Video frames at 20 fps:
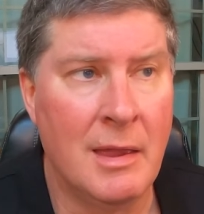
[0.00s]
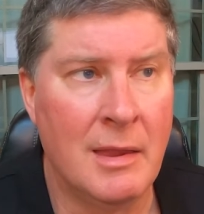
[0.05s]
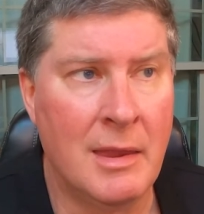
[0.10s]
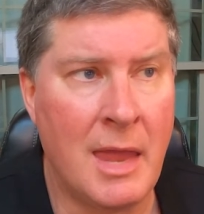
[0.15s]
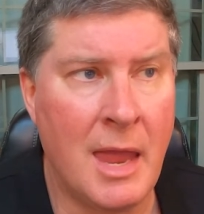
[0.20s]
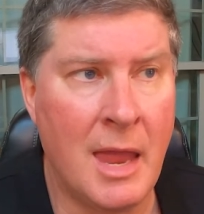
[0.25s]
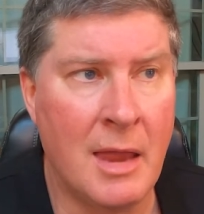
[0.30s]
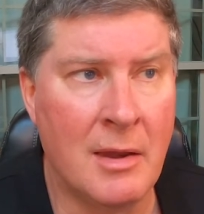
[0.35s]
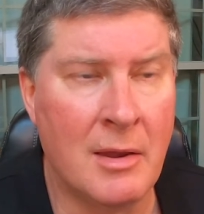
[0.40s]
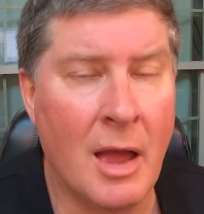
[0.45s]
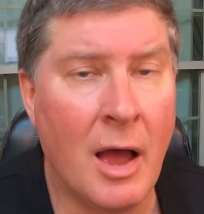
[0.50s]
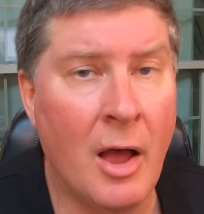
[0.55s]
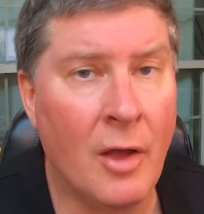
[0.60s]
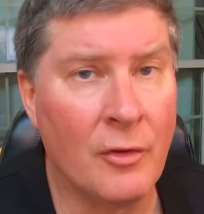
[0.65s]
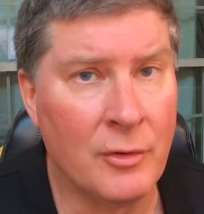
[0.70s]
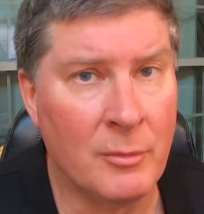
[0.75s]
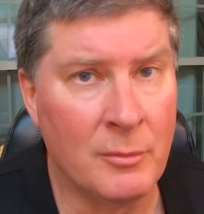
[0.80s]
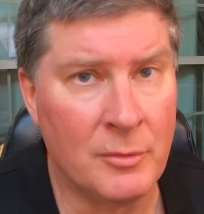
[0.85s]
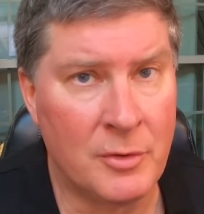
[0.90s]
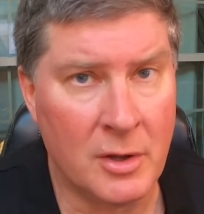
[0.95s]
can cause
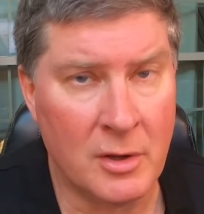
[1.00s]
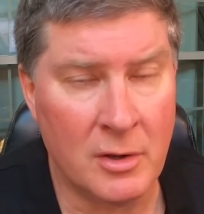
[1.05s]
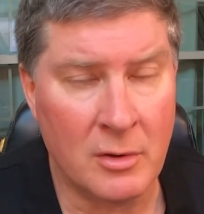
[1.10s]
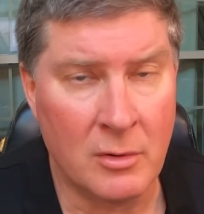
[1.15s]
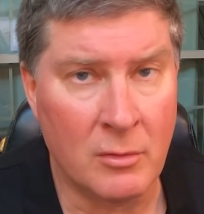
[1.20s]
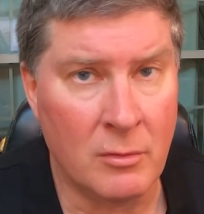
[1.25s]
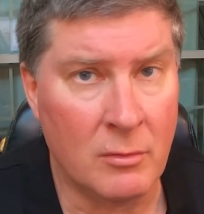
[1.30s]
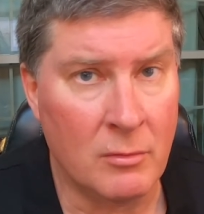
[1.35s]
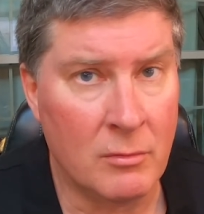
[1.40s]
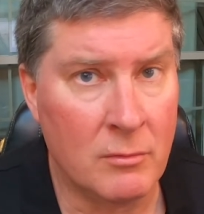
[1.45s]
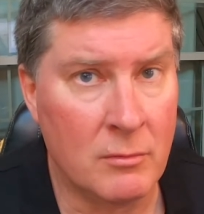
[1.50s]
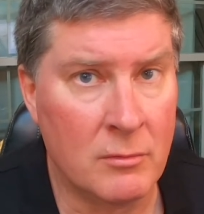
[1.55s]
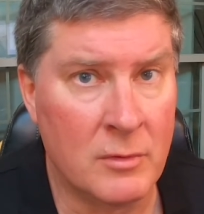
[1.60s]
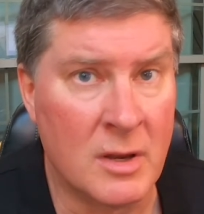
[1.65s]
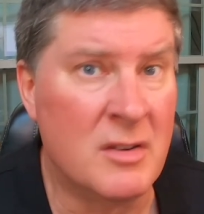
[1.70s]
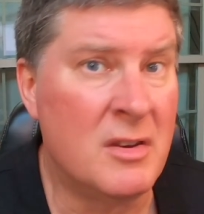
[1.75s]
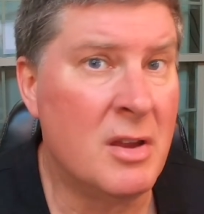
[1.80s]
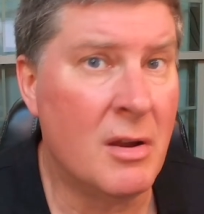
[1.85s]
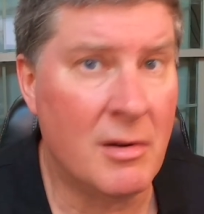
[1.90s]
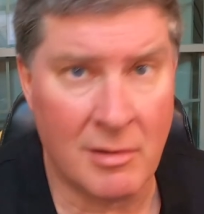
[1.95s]
them to
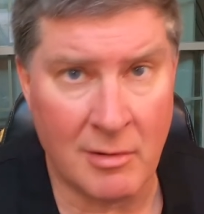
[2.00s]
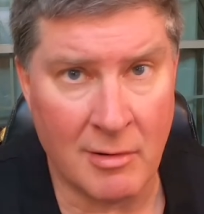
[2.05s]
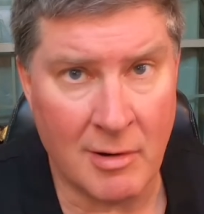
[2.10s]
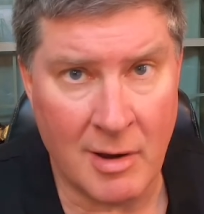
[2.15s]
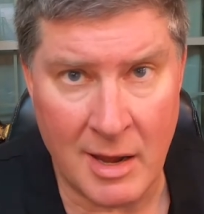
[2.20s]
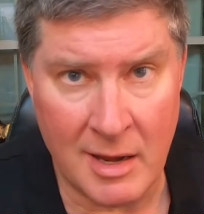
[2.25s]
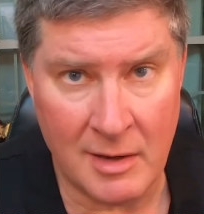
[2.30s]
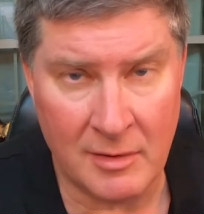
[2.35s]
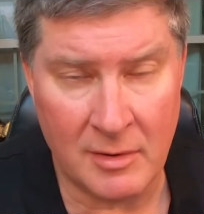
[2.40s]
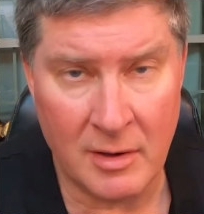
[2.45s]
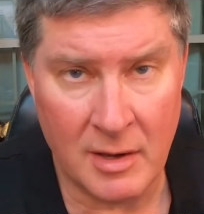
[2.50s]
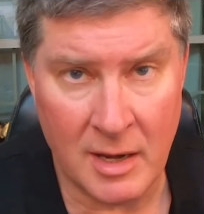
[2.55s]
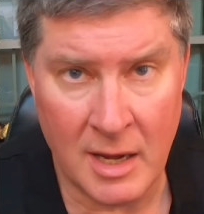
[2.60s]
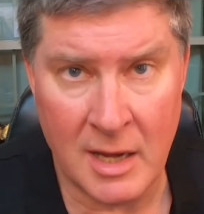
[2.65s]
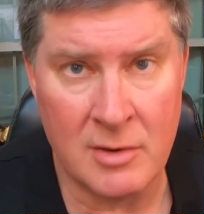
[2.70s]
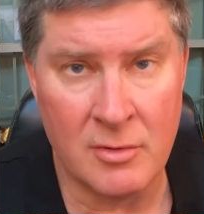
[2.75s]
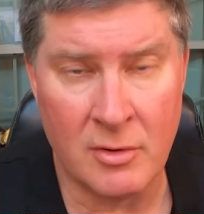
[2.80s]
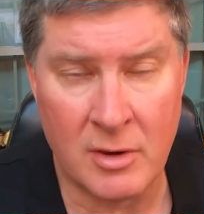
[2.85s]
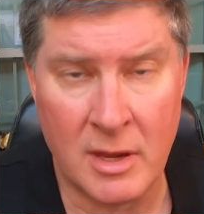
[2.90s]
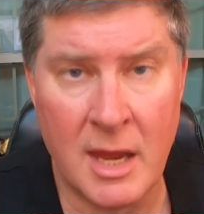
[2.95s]
deteriorate
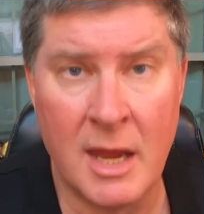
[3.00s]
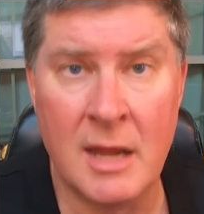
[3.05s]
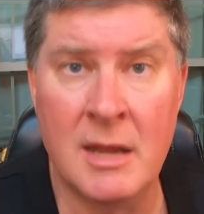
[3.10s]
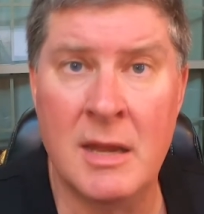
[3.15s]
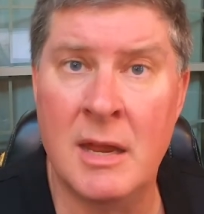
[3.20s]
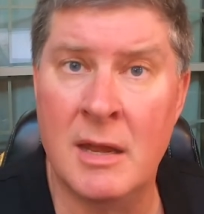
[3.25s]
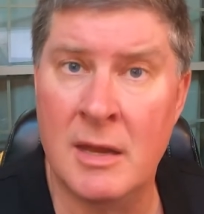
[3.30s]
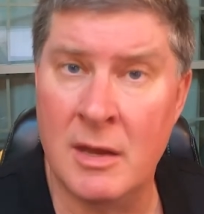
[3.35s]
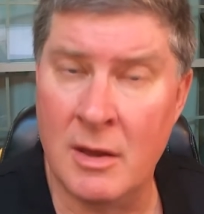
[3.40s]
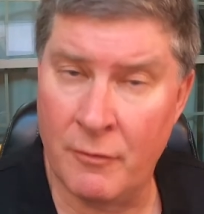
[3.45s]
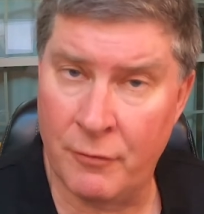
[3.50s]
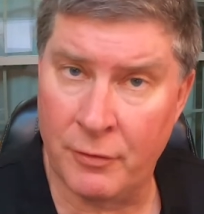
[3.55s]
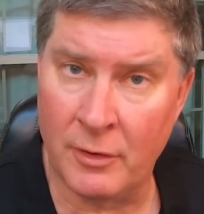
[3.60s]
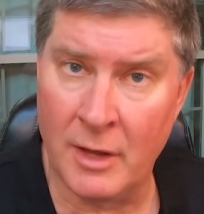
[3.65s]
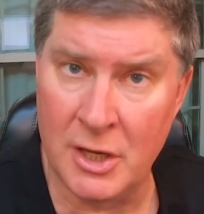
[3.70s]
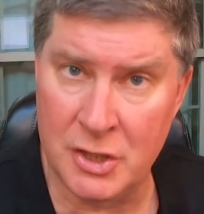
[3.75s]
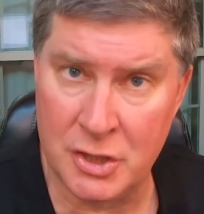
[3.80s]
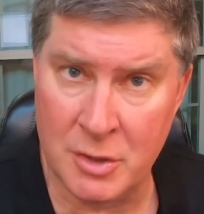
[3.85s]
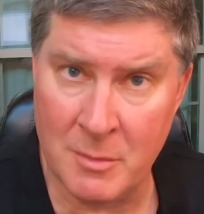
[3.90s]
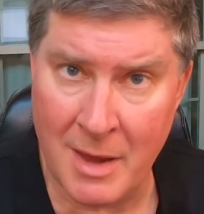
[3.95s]
in your kidney and you
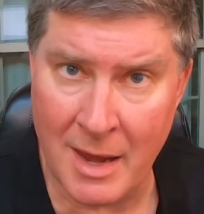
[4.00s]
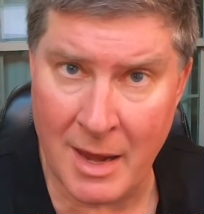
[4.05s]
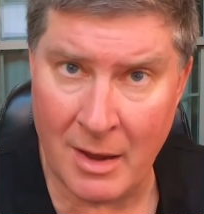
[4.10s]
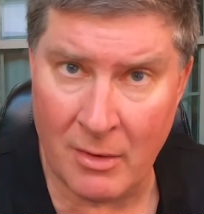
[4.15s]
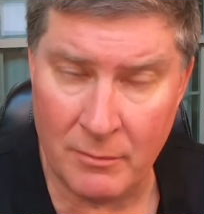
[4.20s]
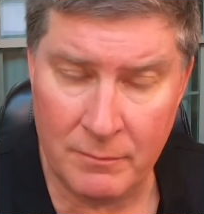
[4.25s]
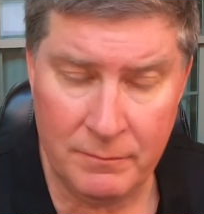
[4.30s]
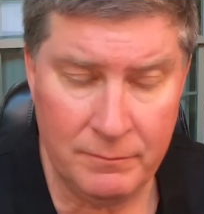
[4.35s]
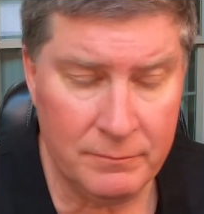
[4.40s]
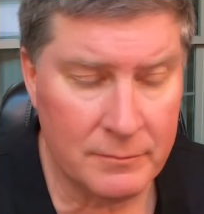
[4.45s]
flush them out.